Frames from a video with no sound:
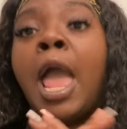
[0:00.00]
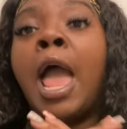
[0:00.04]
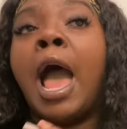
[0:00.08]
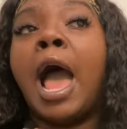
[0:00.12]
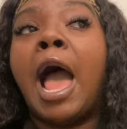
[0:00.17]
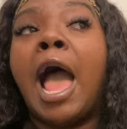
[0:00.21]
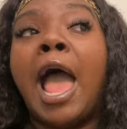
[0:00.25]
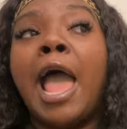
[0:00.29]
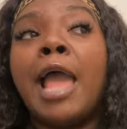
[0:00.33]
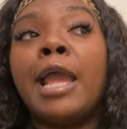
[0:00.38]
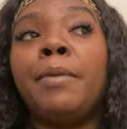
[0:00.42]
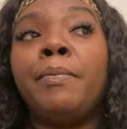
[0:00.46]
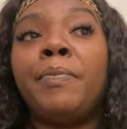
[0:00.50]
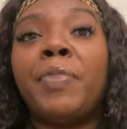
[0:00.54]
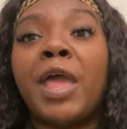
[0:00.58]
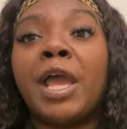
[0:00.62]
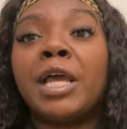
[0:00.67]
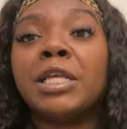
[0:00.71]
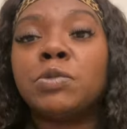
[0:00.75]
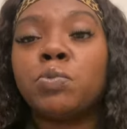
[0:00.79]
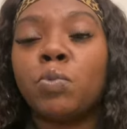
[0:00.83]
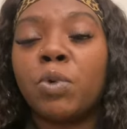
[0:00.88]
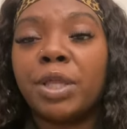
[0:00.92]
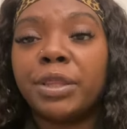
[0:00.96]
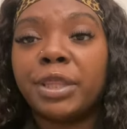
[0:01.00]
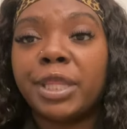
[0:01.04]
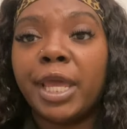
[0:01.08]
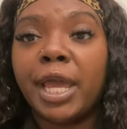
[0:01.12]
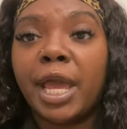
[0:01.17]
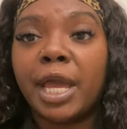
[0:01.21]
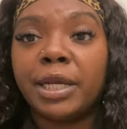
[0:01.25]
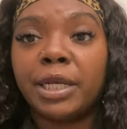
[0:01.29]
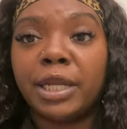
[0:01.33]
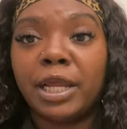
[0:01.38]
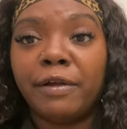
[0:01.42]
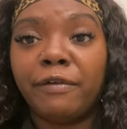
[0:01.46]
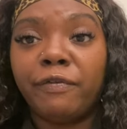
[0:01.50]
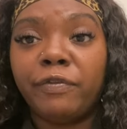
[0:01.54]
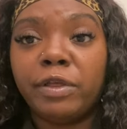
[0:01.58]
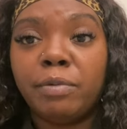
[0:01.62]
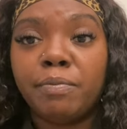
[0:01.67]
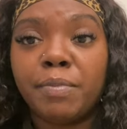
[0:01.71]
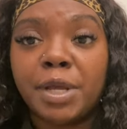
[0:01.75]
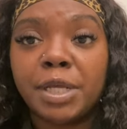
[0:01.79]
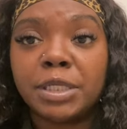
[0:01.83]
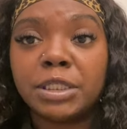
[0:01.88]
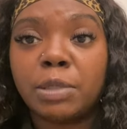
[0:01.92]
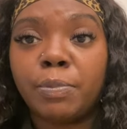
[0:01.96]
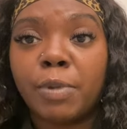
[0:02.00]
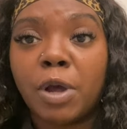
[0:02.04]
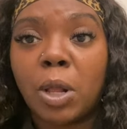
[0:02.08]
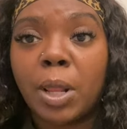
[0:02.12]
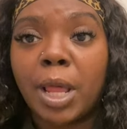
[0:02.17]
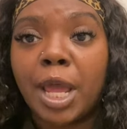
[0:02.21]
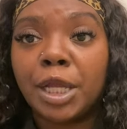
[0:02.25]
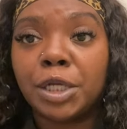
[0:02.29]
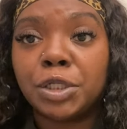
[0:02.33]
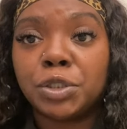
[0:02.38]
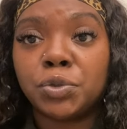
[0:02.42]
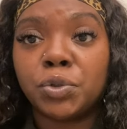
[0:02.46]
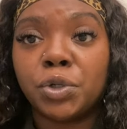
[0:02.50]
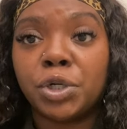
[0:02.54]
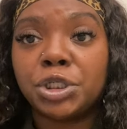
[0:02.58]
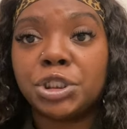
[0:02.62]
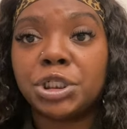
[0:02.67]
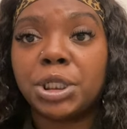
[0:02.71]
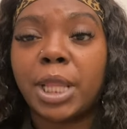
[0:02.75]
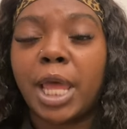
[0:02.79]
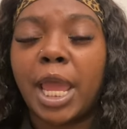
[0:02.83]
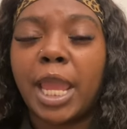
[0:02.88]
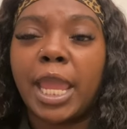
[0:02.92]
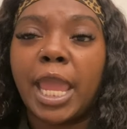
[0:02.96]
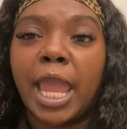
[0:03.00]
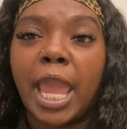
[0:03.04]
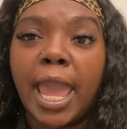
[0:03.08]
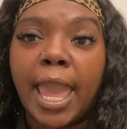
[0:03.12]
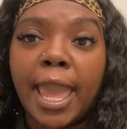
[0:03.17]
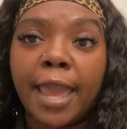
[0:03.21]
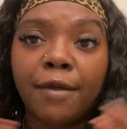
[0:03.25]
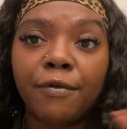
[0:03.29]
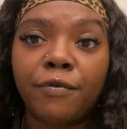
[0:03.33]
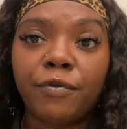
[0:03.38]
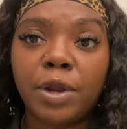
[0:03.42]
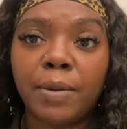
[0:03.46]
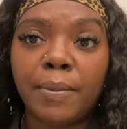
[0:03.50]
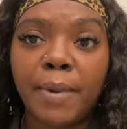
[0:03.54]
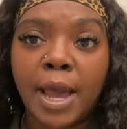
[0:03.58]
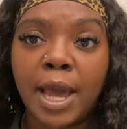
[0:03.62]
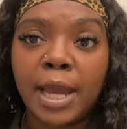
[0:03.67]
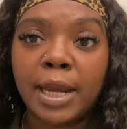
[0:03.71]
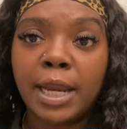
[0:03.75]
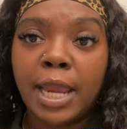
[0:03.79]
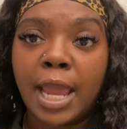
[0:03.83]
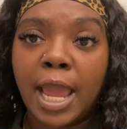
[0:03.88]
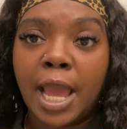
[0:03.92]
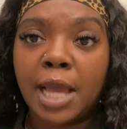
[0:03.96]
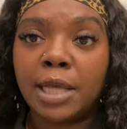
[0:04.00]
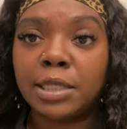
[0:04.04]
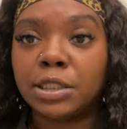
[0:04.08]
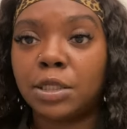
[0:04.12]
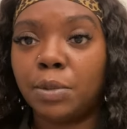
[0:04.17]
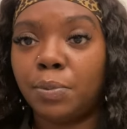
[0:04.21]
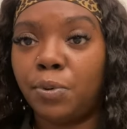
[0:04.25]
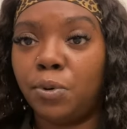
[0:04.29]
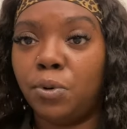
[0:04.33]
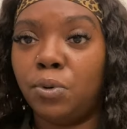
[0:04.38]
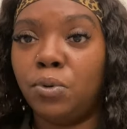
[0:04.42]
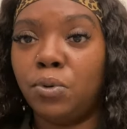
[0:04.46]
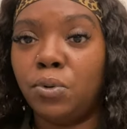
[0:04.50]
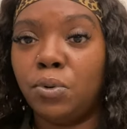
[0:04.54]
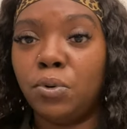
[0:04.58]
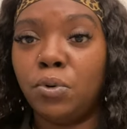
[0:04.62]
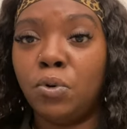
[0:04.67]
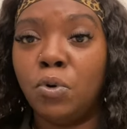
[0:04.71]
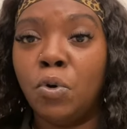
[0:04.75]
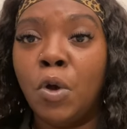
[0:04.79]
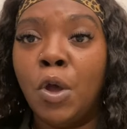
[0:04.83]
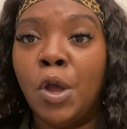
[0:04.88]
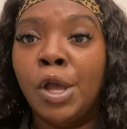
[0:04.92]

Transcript: I that's one thing I definitely miss about like Georgia. Like everybody has a pool.